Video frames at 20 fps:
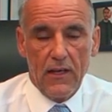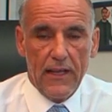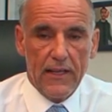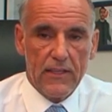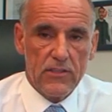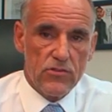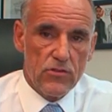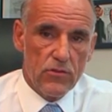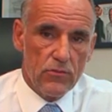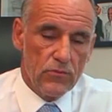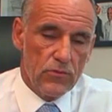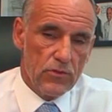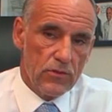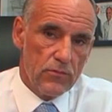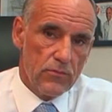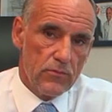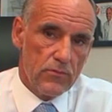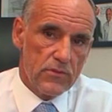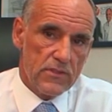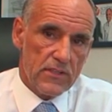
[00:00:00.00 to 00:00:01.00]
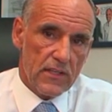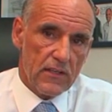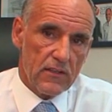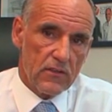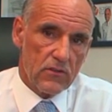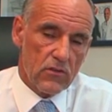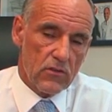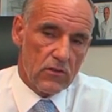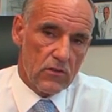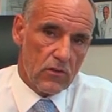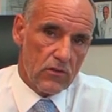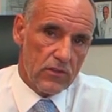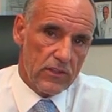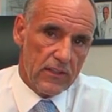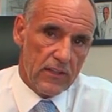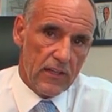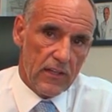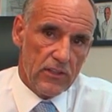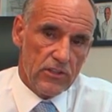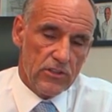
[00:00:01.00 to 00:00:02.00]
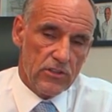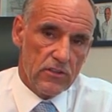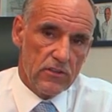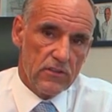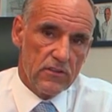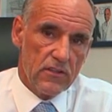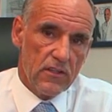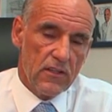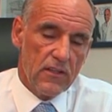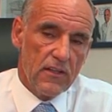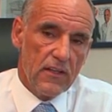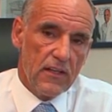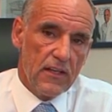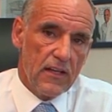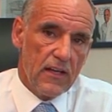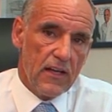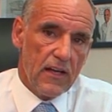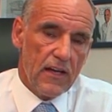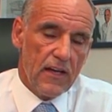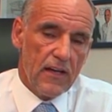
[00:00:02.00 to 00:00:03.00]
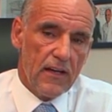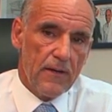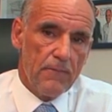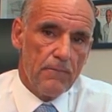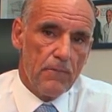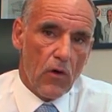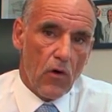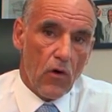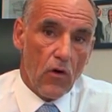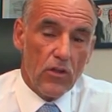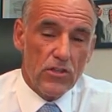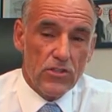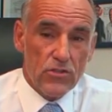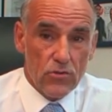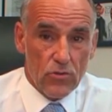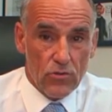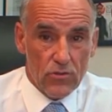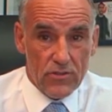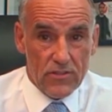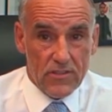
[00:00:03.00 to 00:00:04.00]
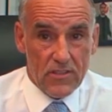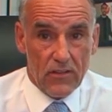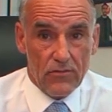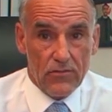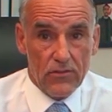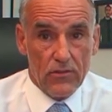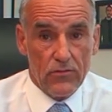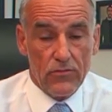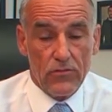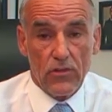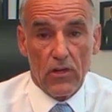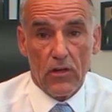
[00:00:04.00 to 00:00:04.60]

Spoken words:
leg symptoms and claudication also suffer